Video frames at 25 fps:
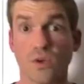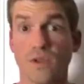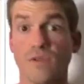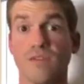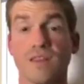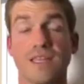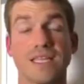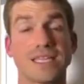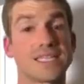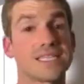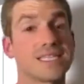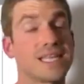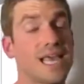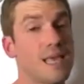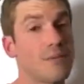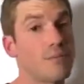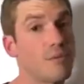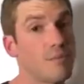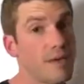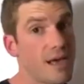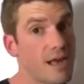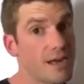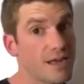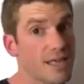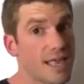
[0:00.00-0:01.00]
even the same
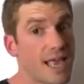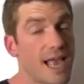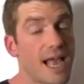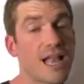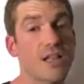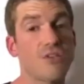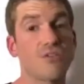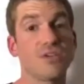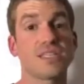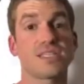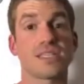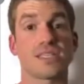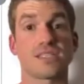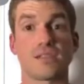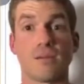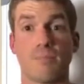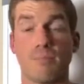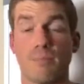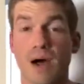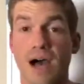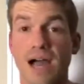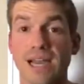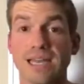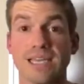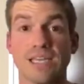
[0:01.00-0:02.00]
amount of calories as the
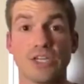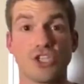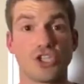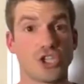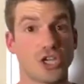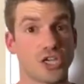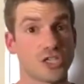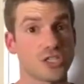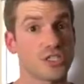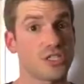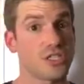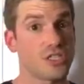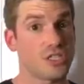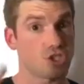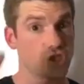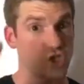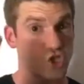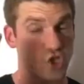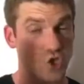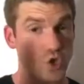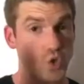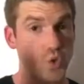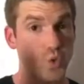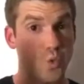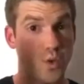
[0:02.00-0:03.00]
body adjusts to this
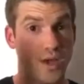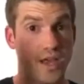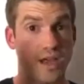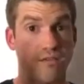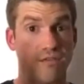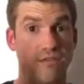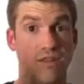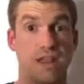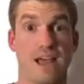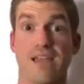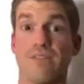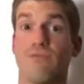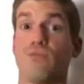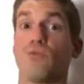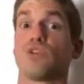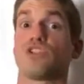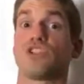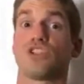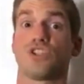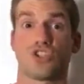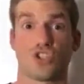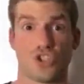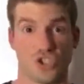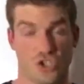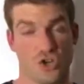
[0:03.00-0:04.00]
new way of life, which
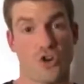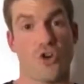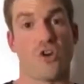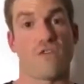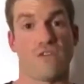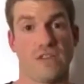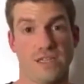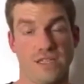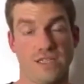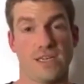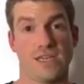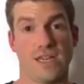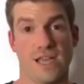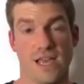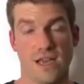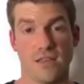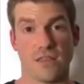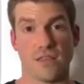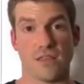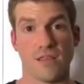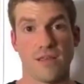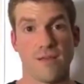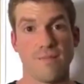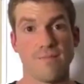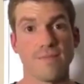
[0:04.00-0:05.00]
is starving to death.